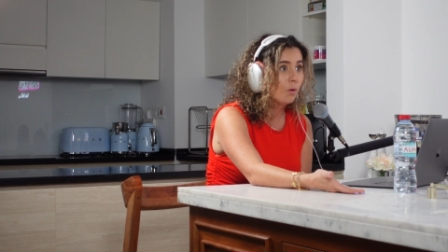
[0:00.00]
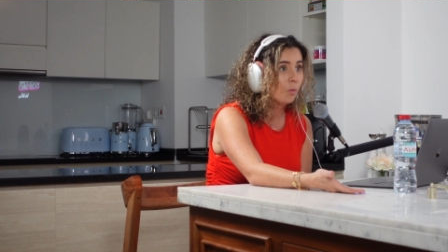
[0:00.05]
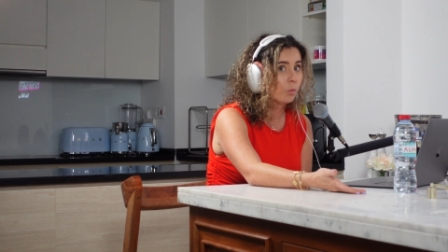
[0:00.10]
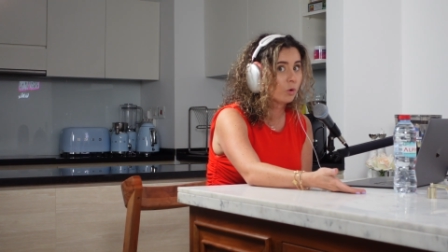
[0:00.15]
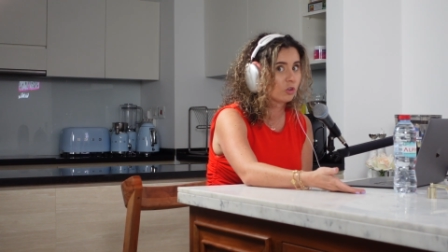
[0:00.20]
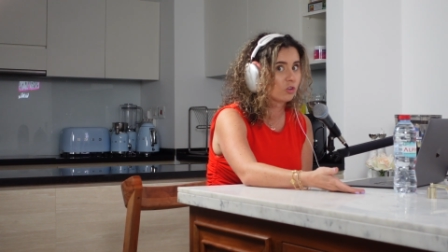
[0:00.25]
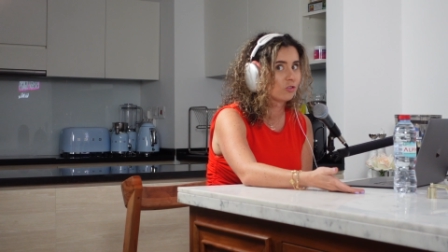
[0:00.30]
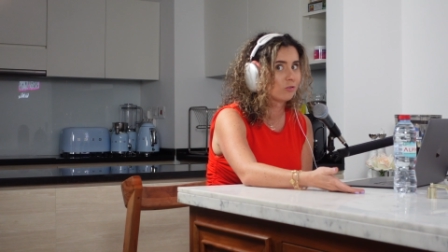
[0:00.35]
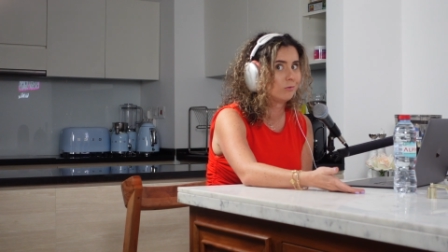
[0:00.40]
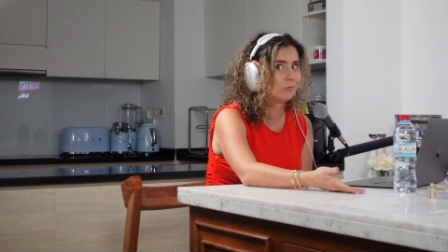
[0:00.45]

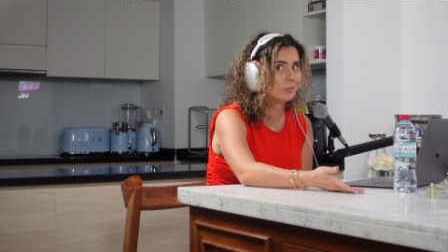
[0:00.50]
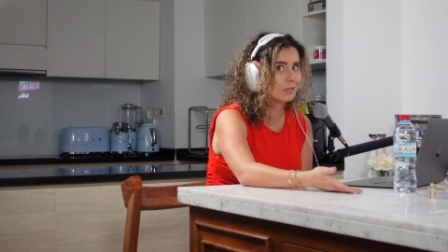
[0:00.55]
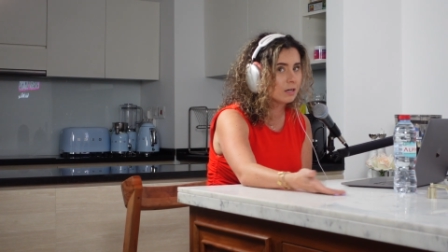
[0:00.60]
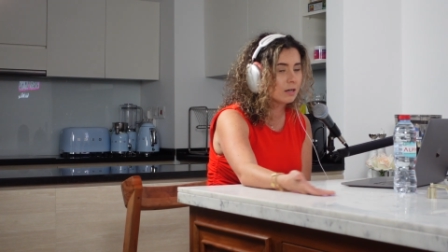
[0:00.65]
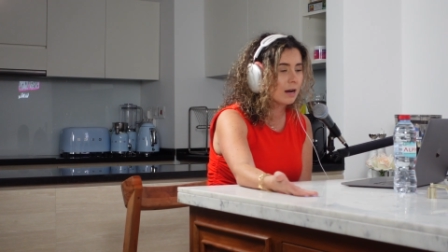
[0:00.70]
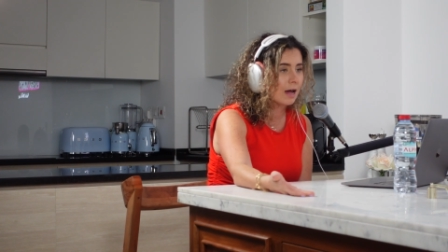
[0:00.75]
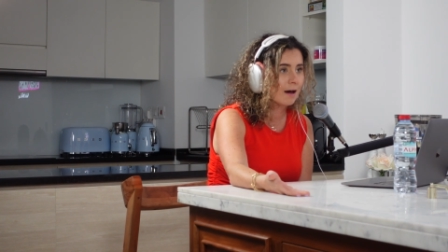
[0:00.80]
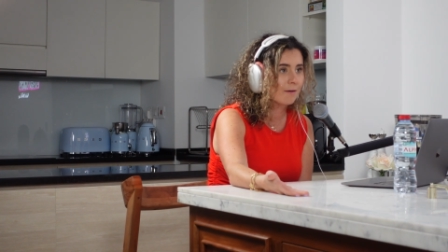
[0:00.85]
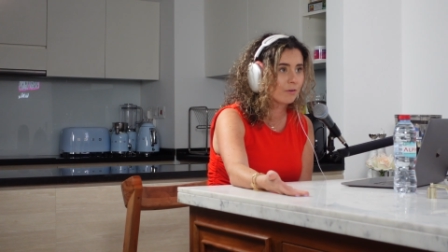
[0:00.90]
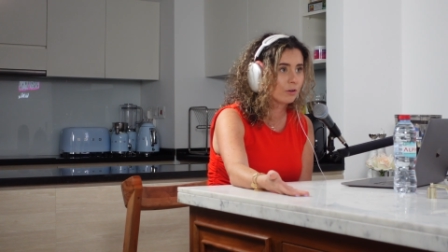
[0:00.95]
which
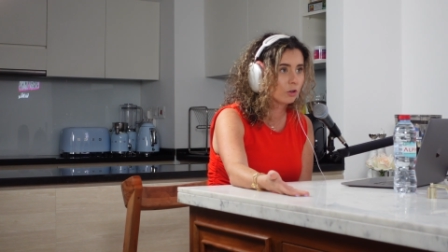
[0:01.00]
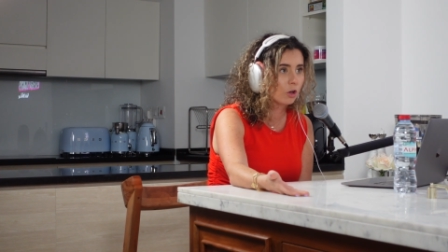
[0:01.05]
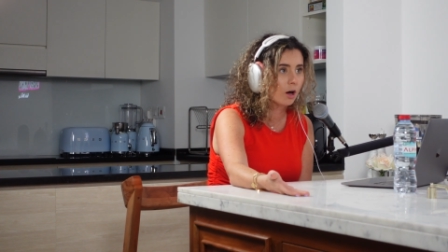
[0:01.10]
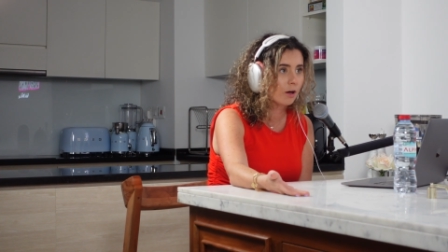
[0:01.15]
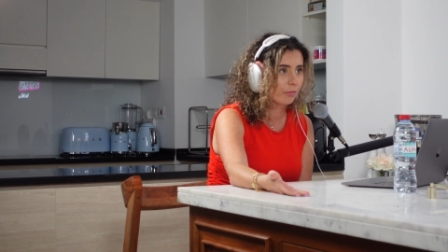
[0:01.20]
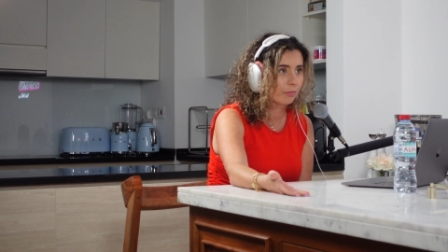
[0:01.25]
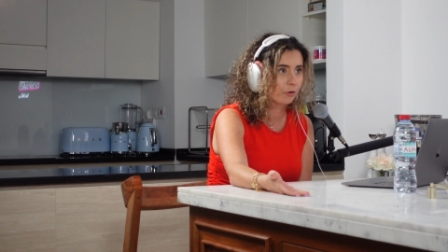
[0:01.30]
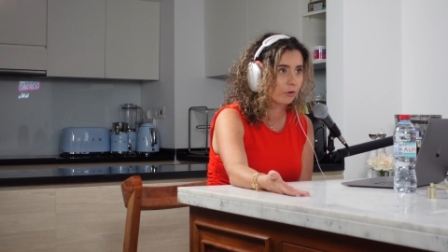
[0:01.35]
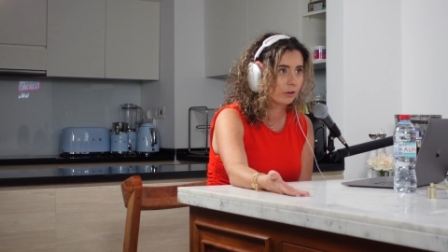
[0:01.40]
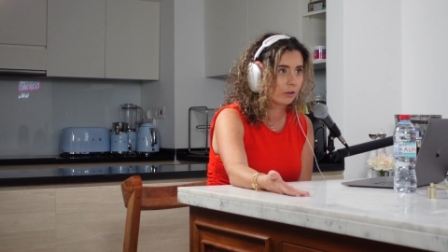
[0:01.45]
didn't have a
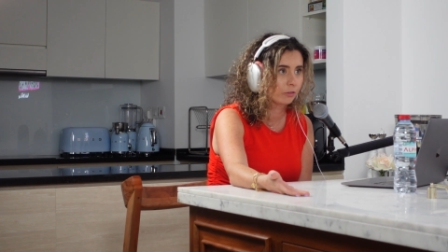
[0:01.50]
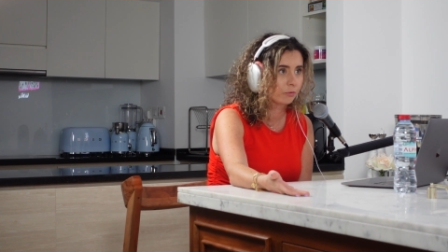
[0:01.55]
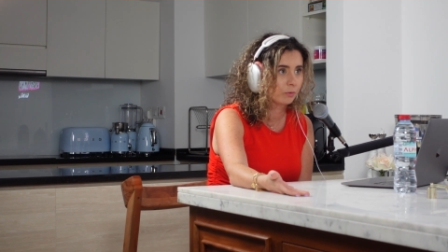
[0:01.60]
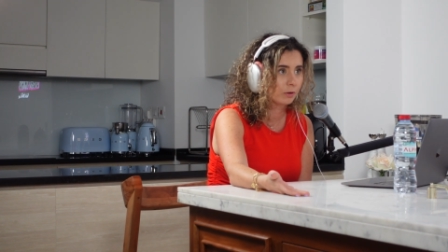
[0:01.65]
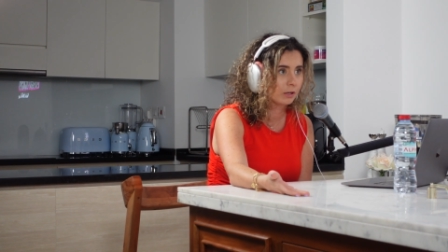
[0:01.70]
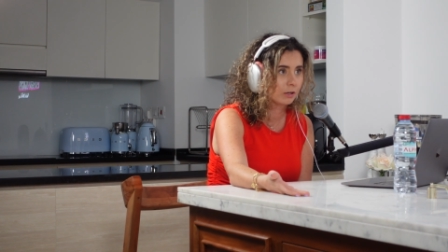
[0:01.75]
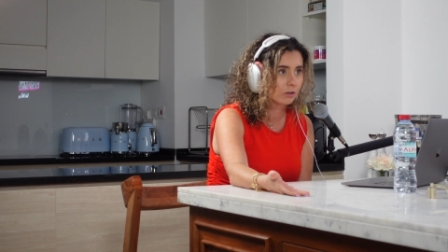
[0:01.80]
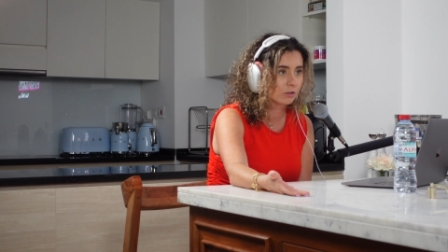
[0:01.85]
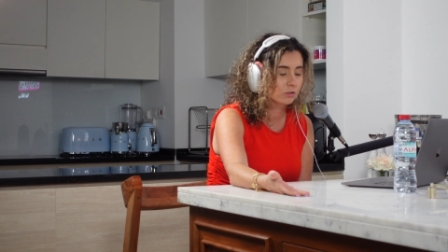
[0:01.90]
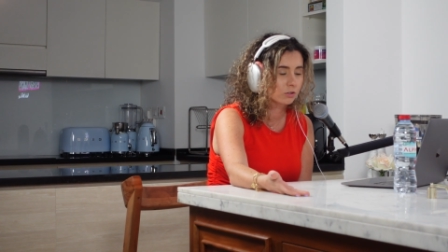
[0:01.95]
lot
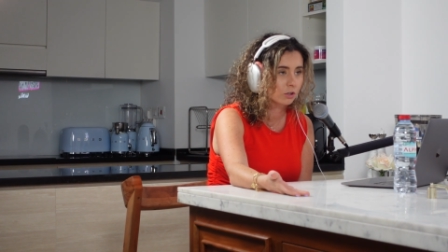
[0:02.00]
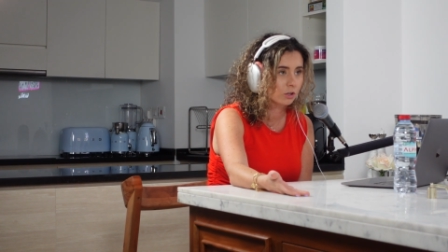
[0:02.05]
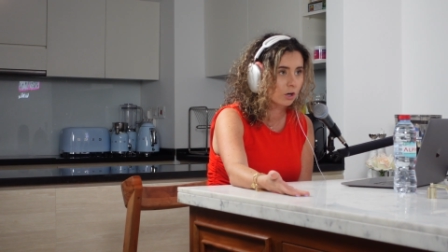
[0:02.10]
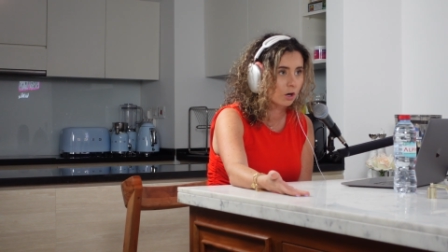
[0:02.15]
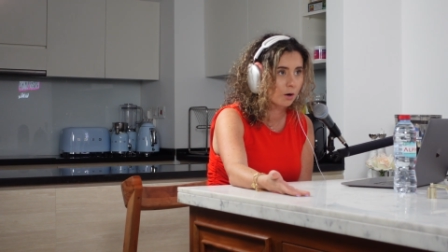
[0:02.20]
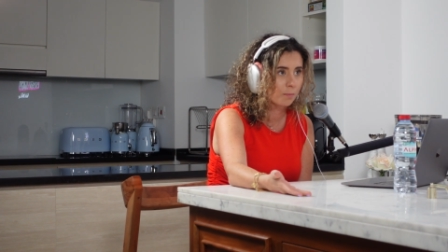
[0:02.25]
33 years ago.